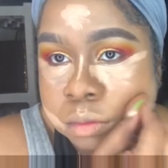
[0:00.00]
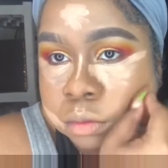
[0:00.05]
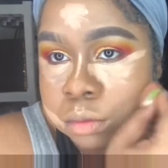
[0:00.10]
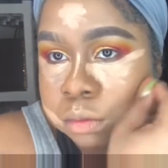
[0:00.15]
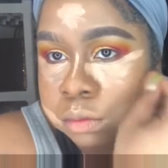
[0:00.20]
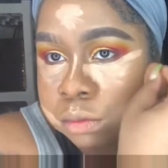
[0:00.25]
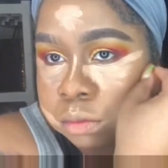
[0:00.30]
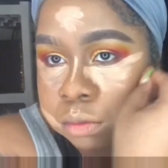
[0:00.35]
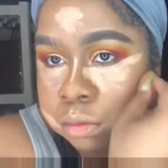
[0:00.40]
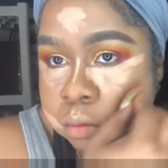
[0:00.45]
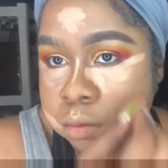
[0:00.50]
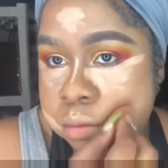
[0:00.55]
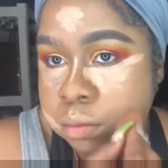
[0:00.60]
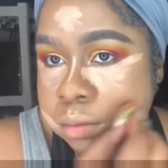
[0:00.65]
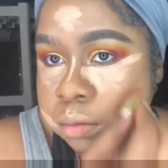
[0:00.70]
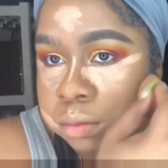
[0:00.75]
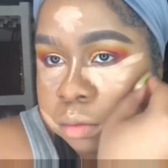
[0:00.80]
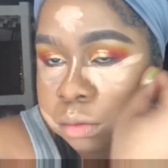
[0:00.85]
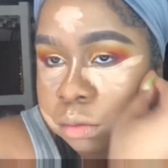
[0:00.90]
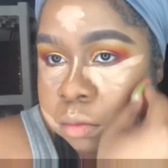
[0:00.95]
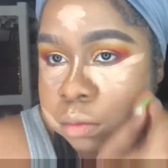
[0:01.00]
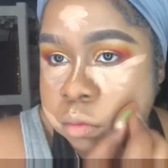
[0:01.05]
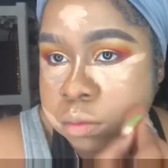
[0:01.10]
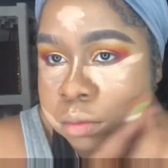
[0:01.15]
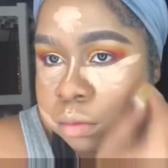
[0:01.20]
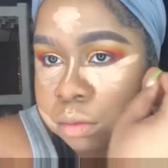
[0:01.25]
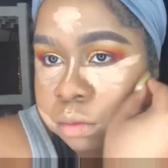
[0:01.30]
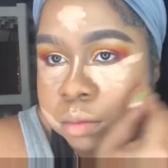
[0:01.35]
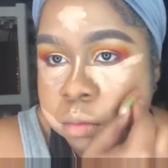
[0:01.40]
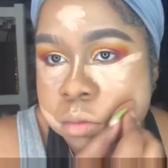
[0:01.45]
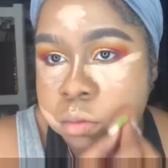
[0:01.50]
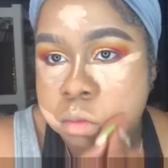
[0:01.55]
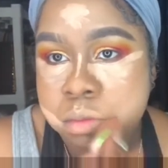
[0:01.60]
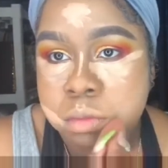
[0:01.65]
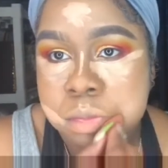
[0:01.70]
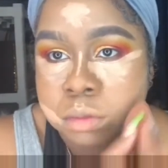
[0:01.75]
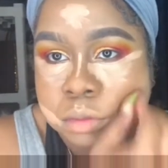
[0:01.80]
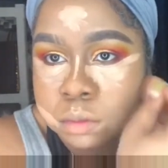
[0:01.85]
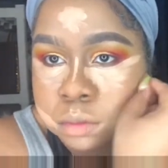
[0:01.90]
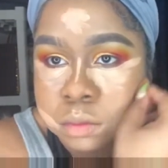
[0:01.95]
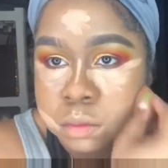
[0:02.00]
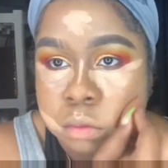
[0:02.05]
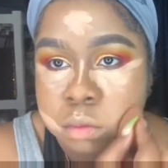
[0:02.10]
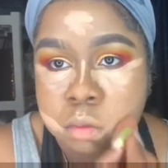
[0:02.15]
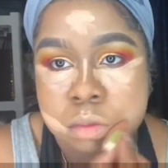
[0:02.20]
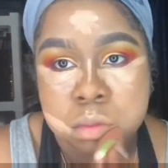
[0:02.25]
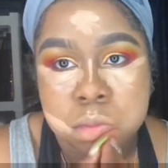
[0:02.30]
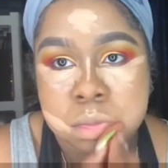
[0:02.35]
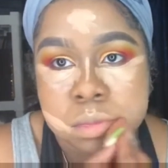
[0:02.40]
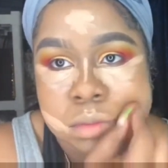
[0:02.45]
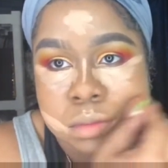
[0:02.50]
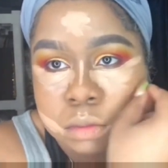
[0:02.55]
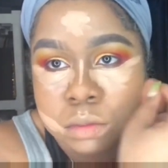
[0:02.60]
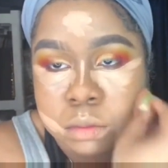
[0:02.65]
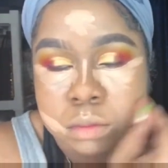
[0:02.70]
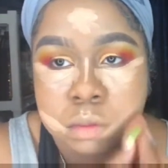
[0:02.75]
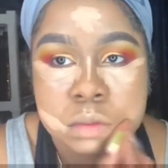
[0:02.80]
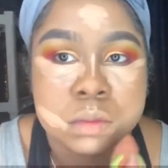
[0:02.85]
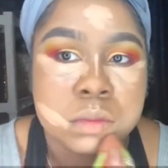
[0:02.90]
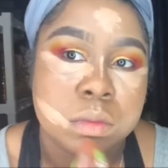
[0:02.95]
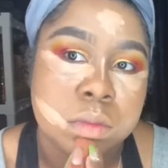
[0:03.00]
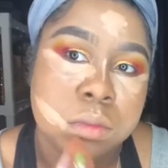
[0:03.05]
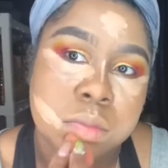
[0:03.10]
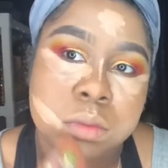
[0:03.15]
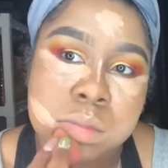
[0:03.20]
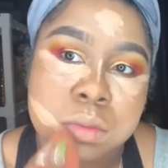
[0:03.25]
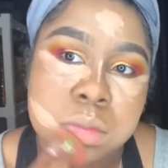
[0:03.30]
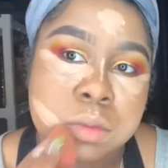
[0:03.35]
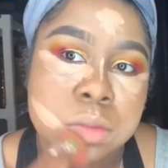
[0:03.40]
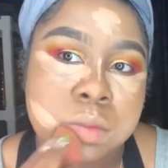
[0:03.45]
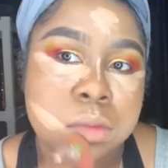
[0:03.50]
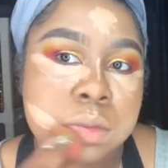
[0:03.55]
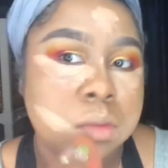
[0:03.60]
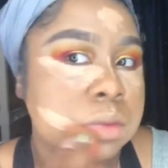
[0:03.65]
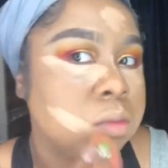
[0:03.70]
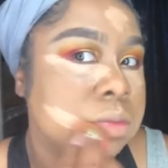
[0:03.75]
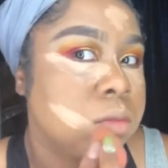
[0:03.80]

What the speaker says: Now blend. Blend like your life depended on it.